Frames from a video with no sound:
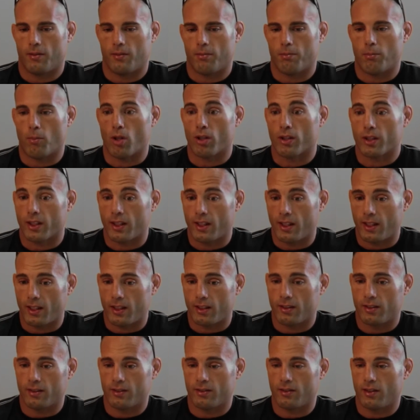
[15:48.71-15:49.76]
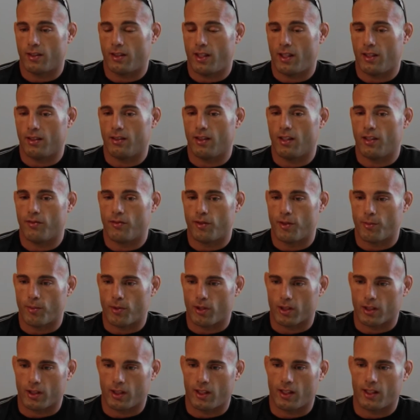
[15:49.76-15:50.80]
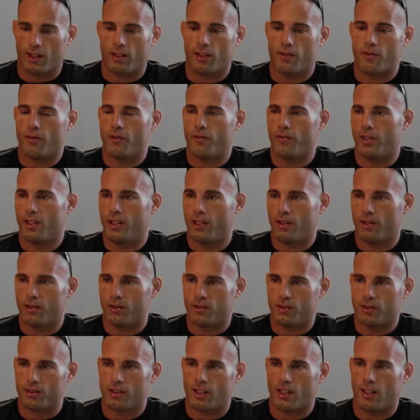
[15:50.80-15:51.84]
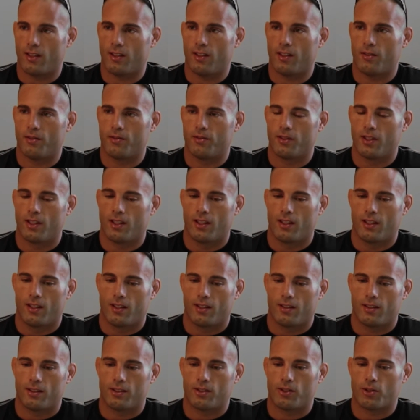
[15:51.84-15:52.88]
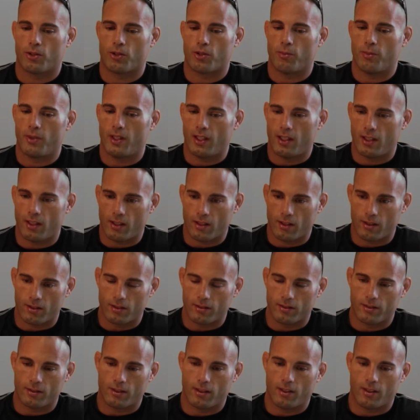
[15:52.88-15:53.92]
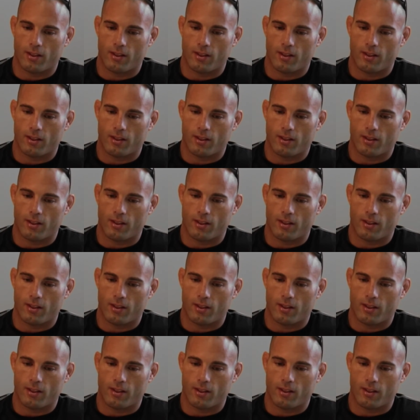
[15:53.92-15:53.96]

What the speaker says: marketing. I love the marketing, I love the videos, I love the social media.